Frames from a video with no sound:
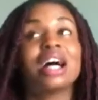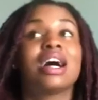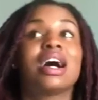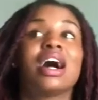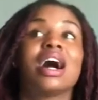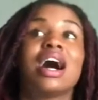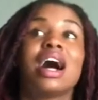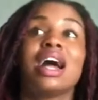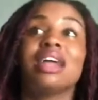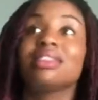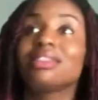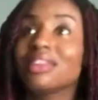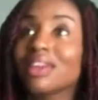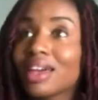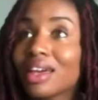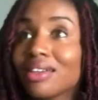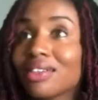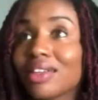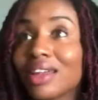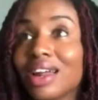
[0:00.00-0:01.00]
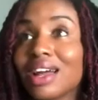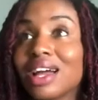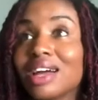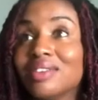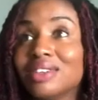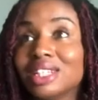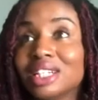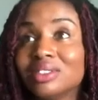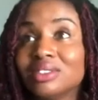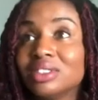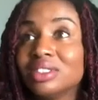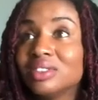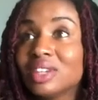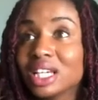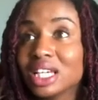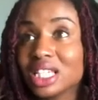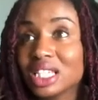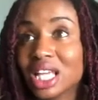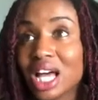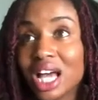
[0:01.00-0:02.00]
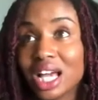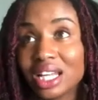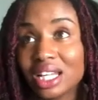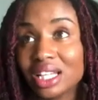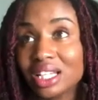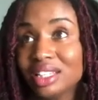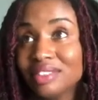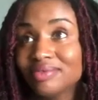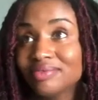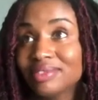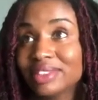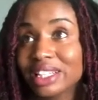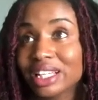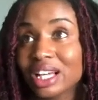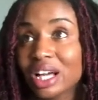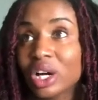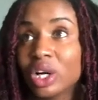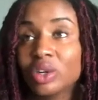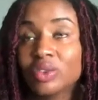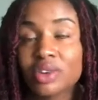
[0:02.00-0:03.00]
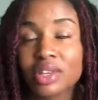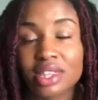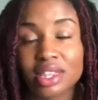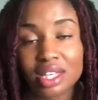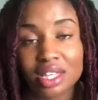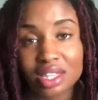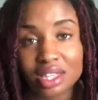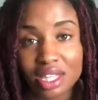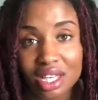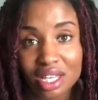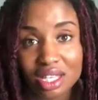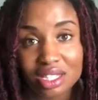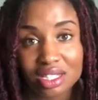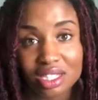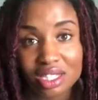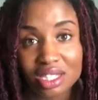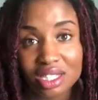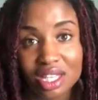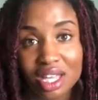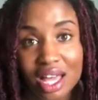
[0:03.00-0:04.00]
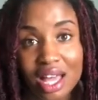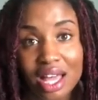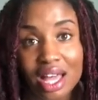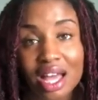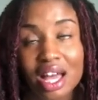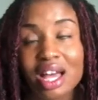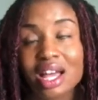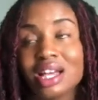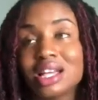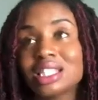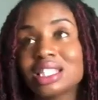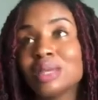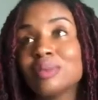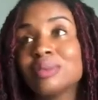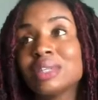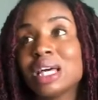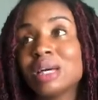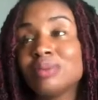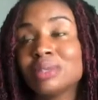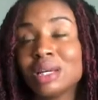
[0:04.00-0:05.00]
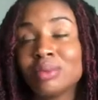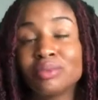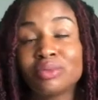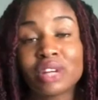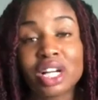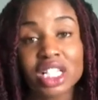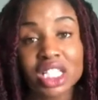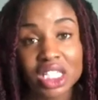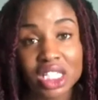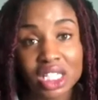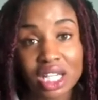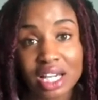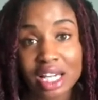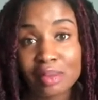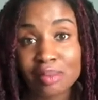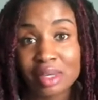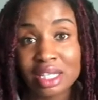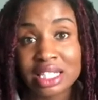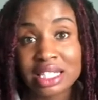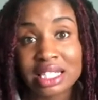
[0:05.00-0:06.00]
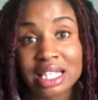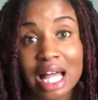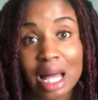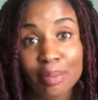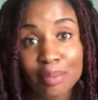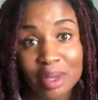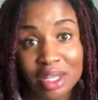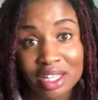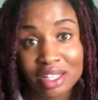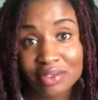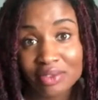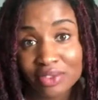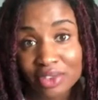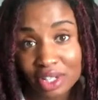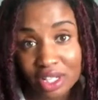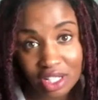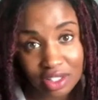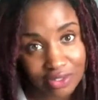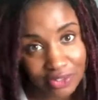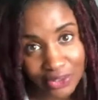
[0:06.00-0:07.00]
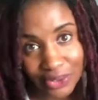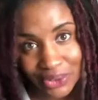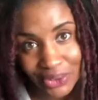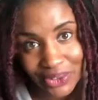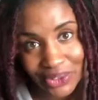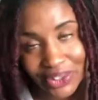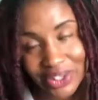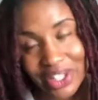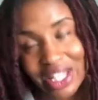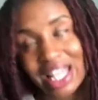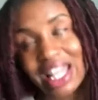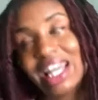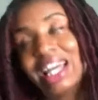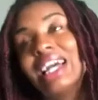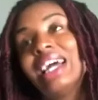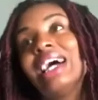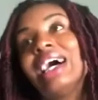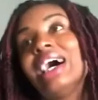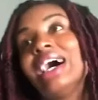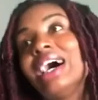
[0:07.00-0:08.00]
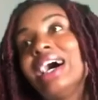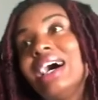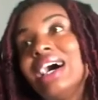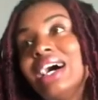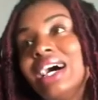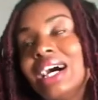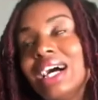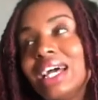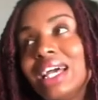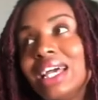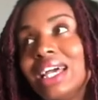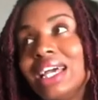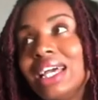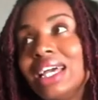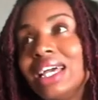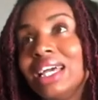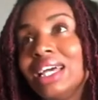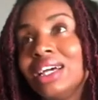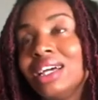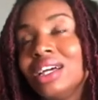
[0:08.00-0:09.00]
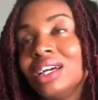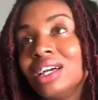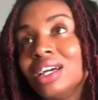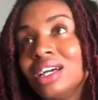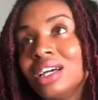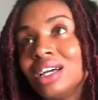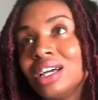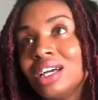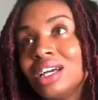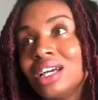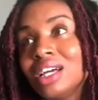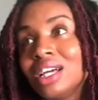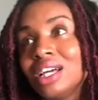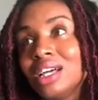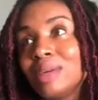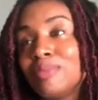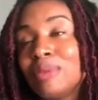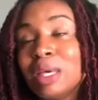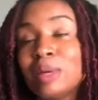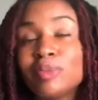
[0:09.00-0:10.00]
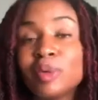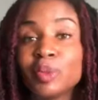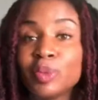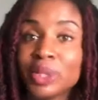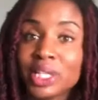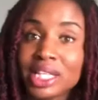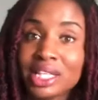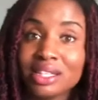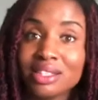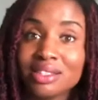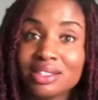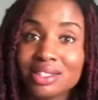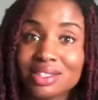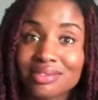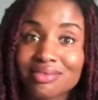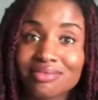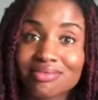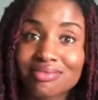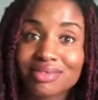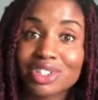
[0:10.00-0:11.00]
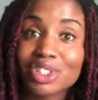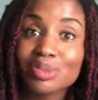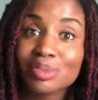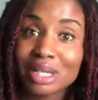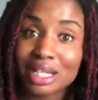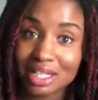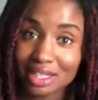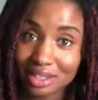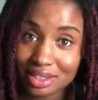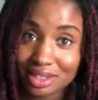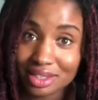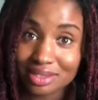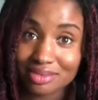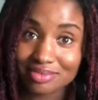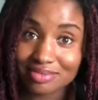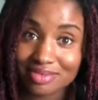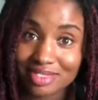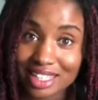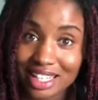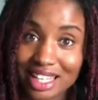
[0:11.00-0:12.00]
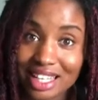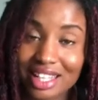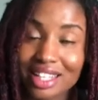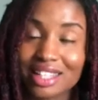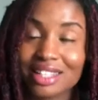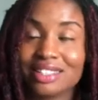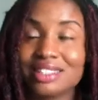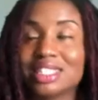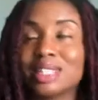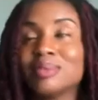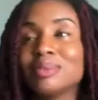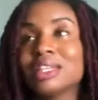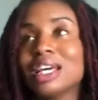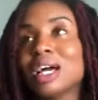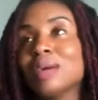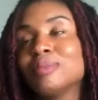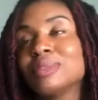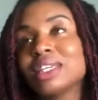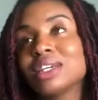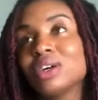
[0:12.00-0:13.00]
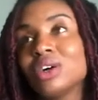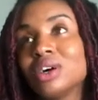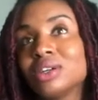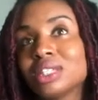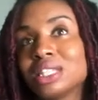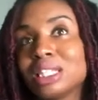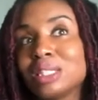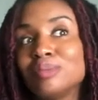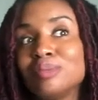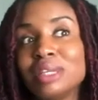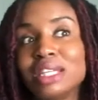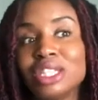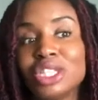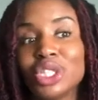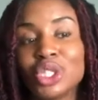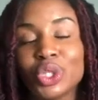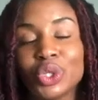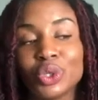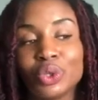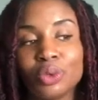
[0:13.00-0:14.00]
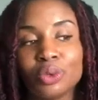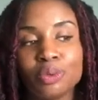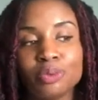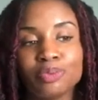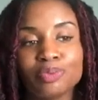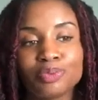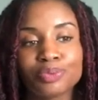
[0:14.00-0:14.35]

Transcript: I think that I have a level of anxiety. I overthink things. Sometimes I'm rushing. I can be sloppy and forgetful. I people please too much, and sometimes it causes me to